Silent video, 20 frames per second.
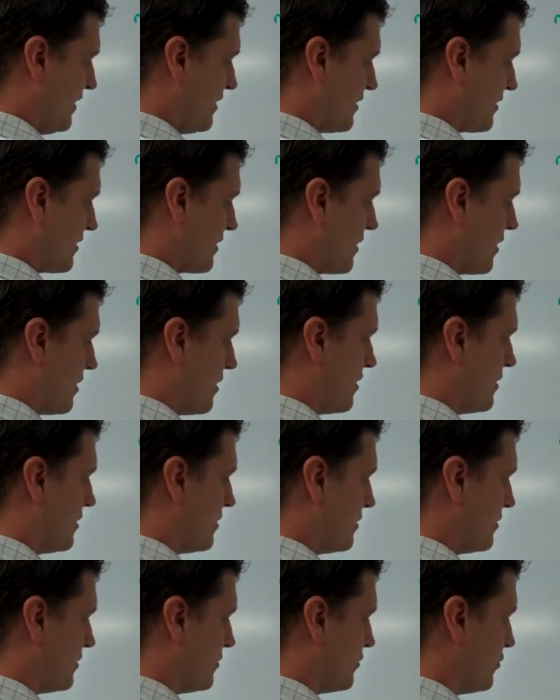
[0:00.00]
8,
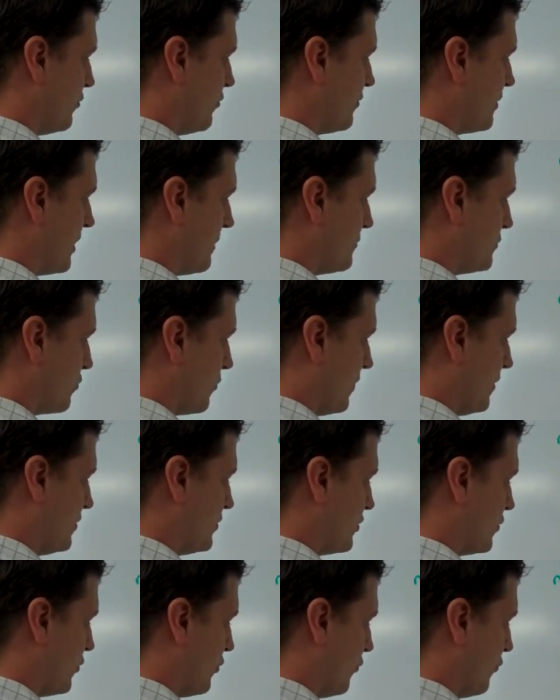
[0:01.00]
2 times 1
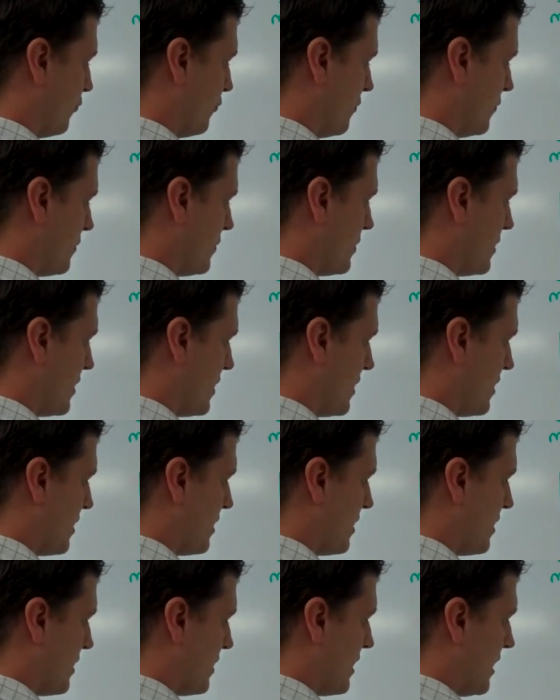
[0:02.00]
is 2,
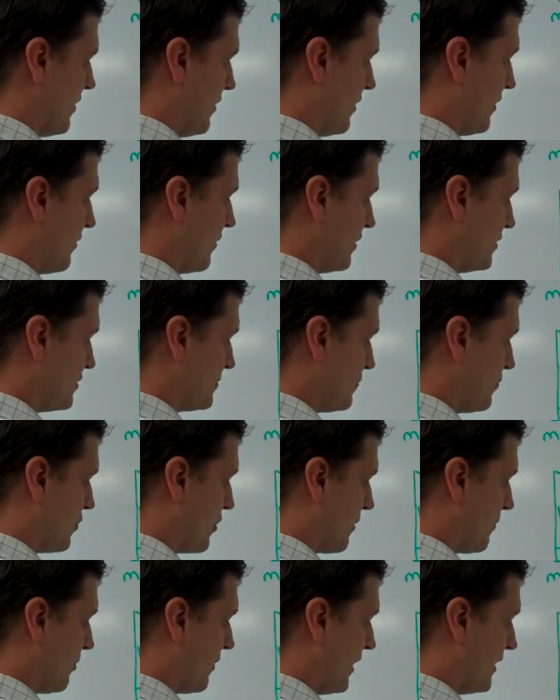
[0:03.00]
and then let's
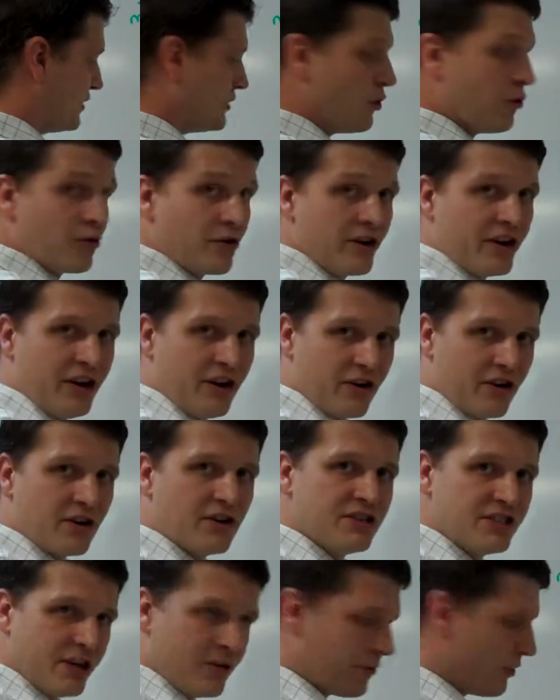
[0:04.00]
put our placeholder here,
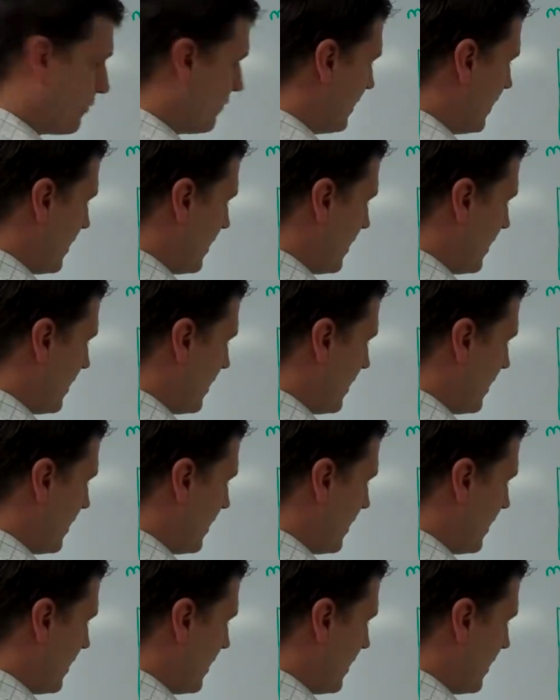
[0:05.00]
our 0.